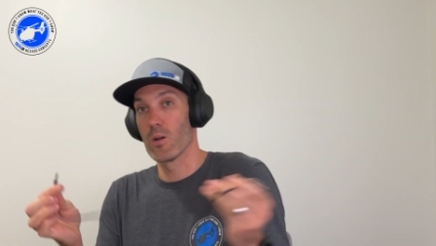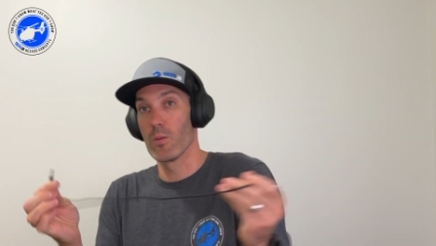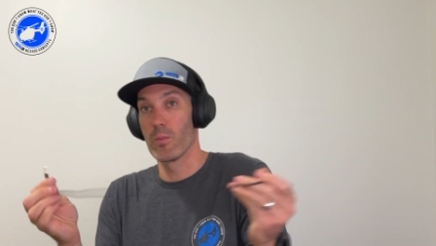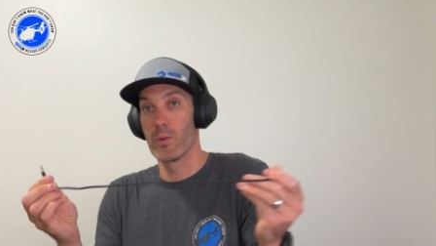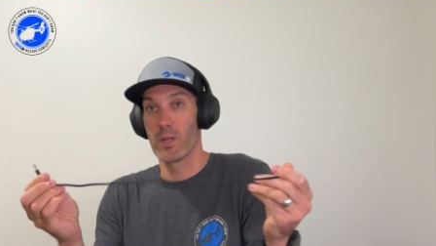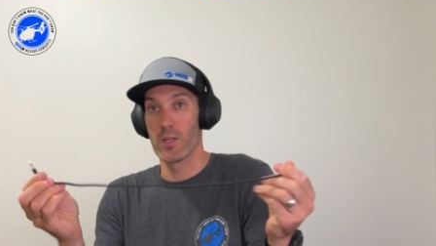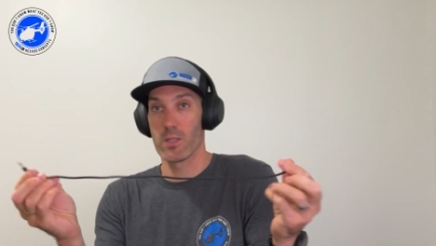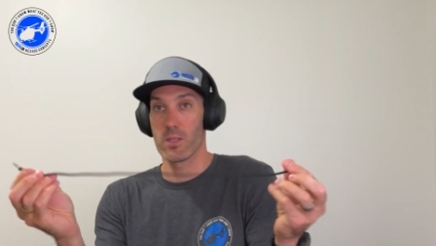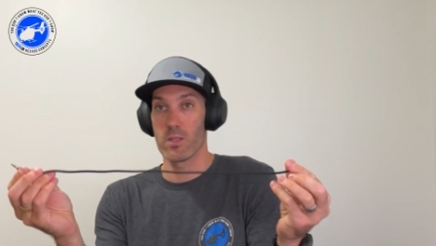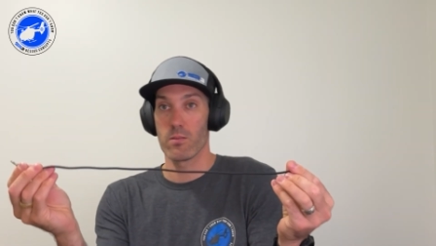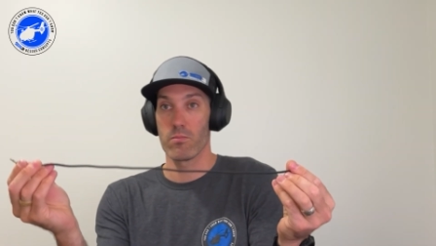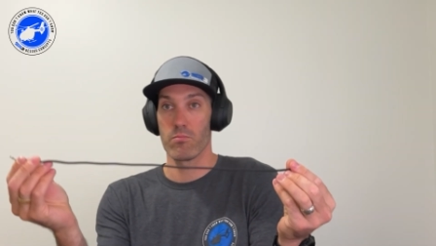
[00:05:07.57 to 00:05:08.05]
but
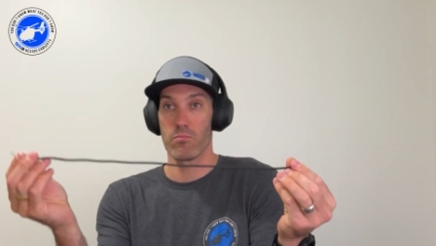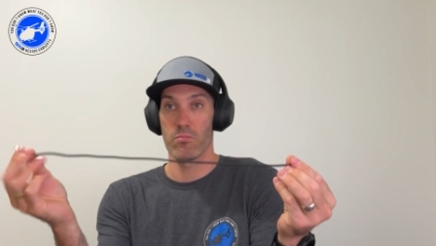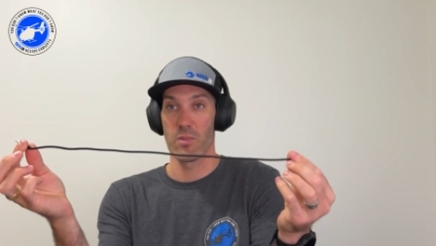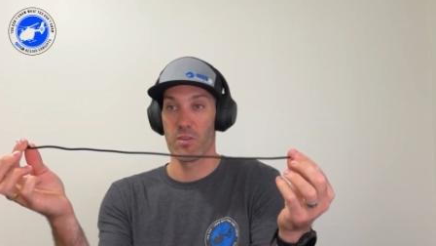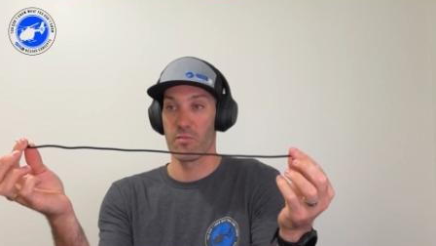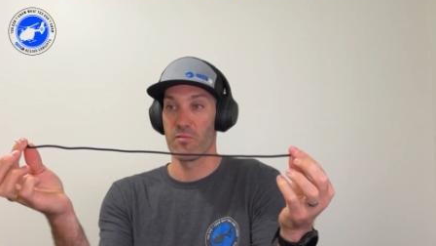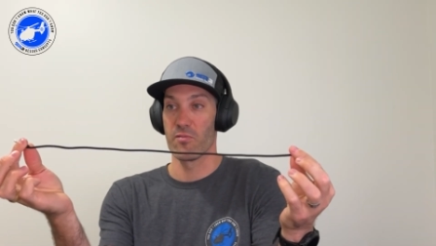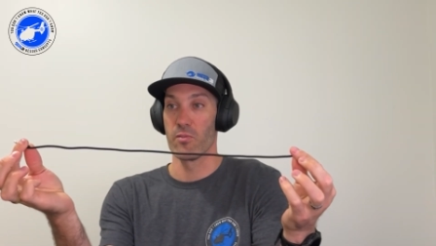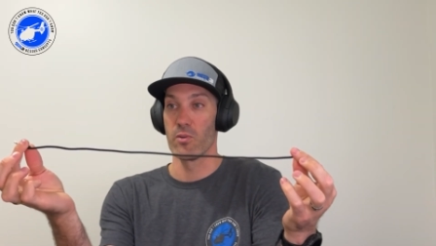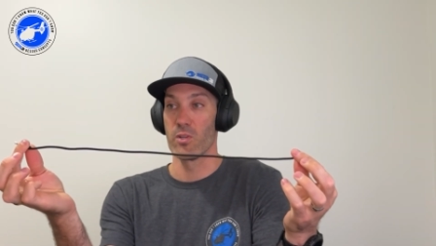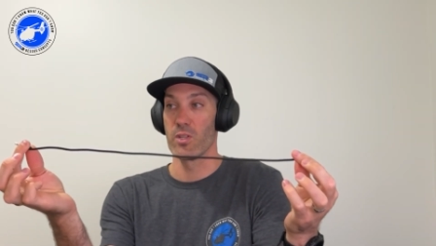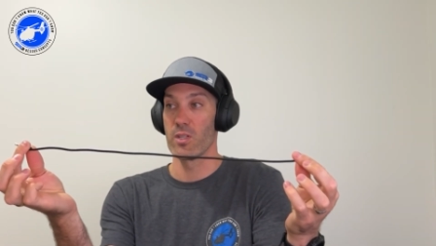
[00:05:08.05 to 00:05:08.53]
it's a
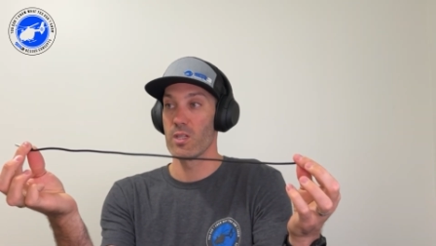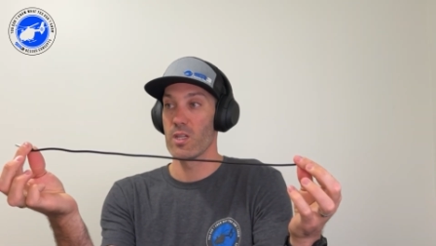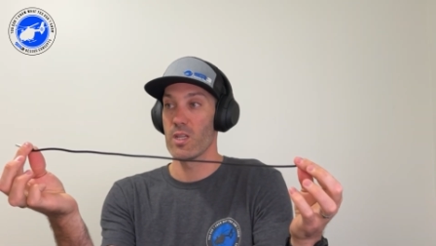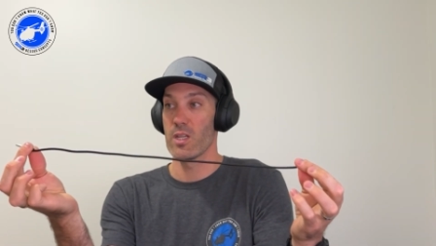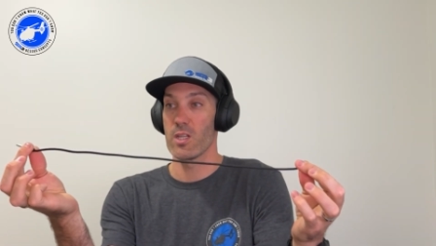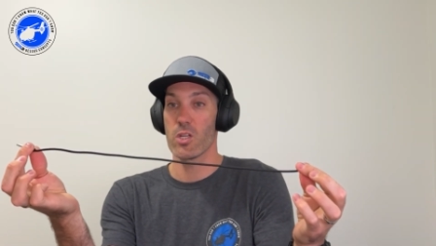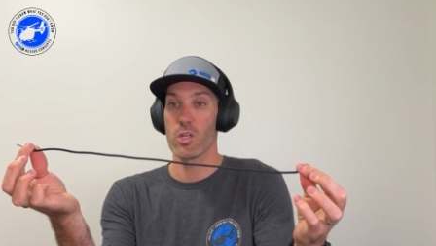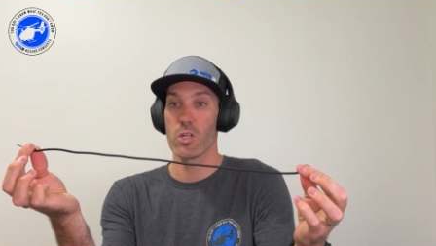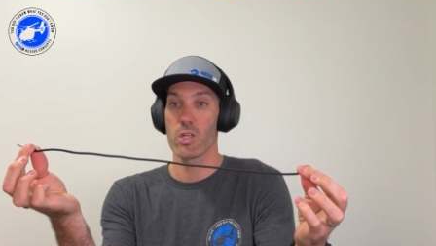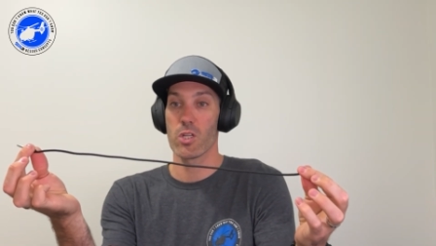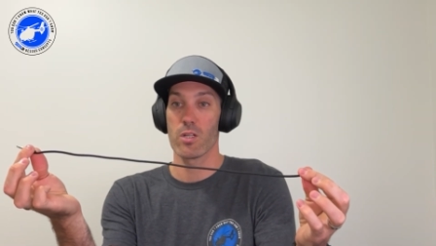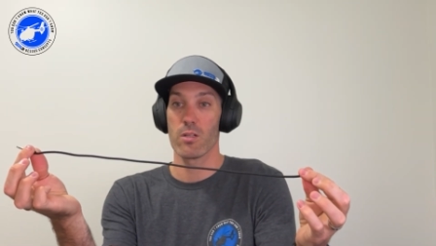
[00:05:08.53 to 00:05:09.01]

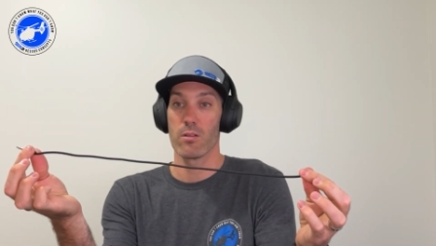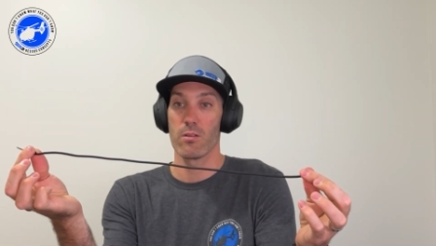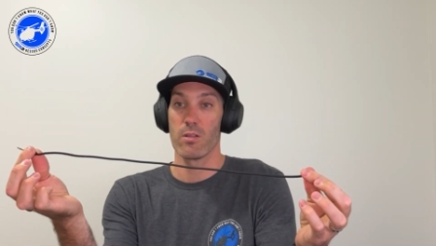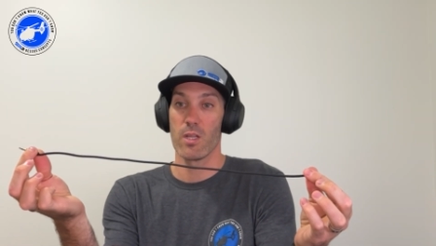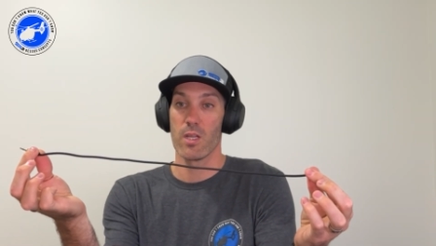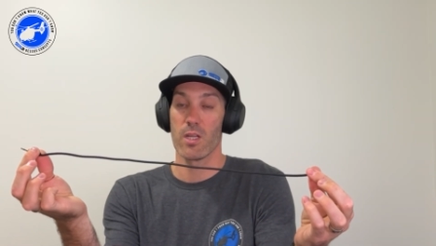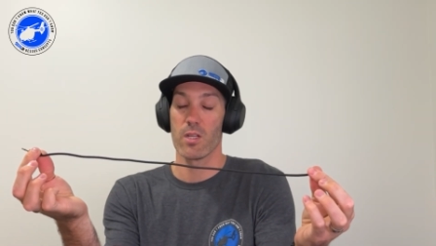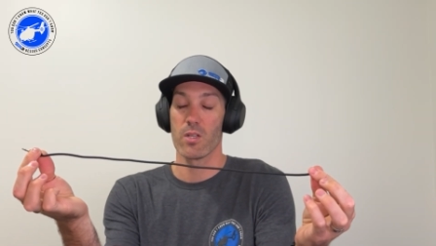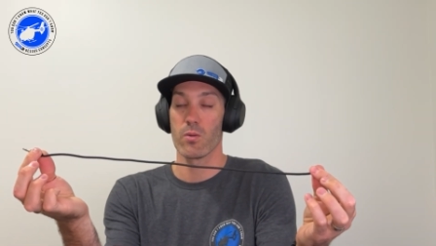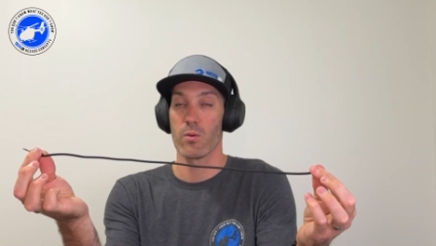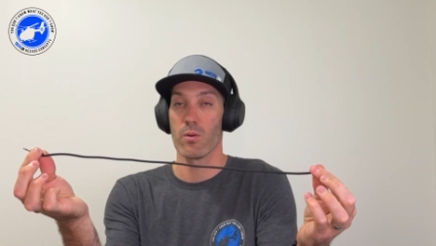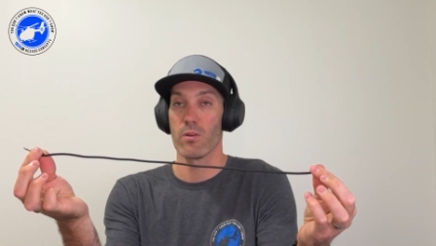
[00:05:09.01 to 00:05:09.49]
foot-ish,
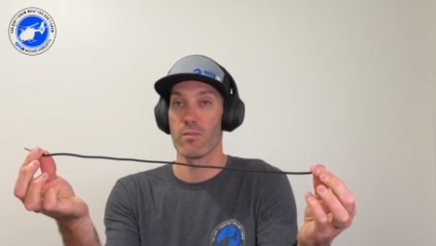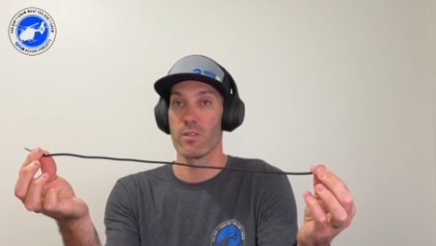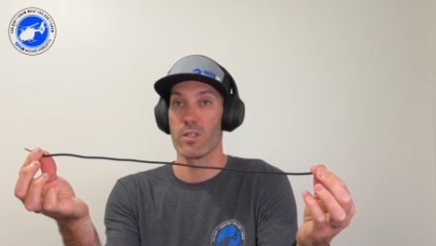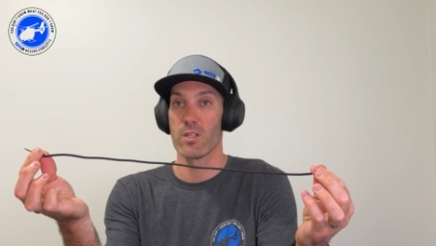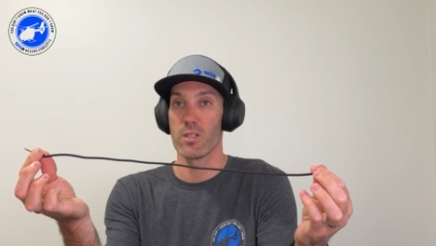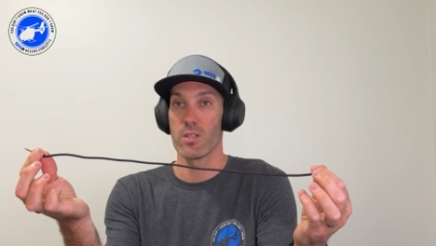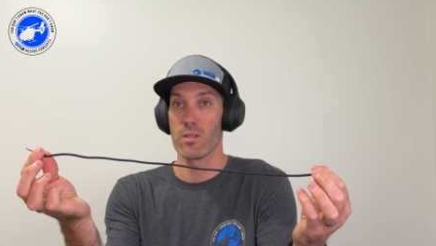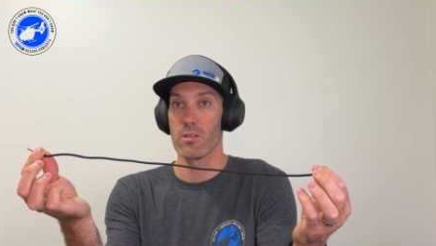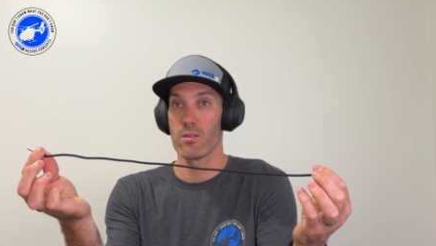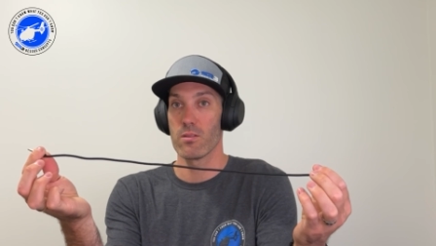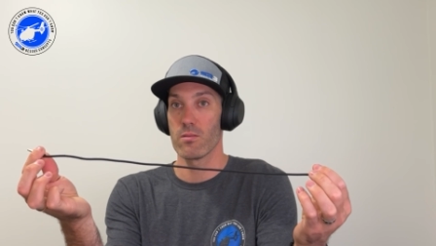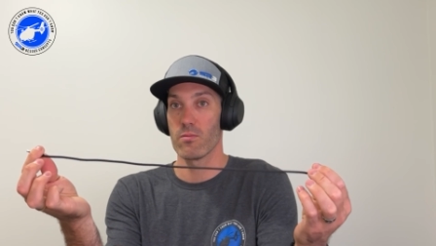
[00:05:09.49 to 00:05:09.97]
yeah, 12
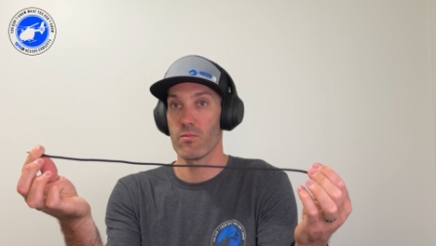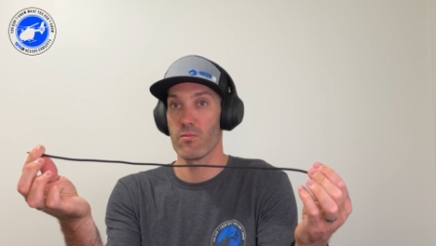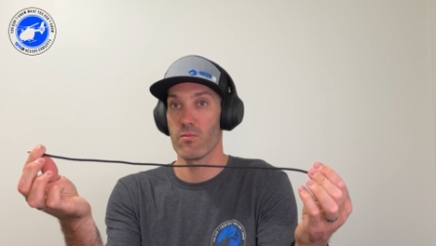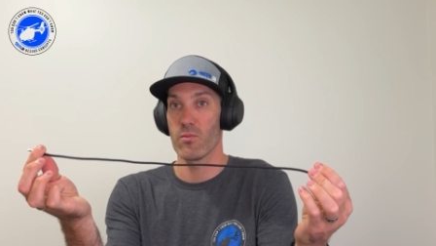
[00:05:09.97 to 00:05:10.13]
inches,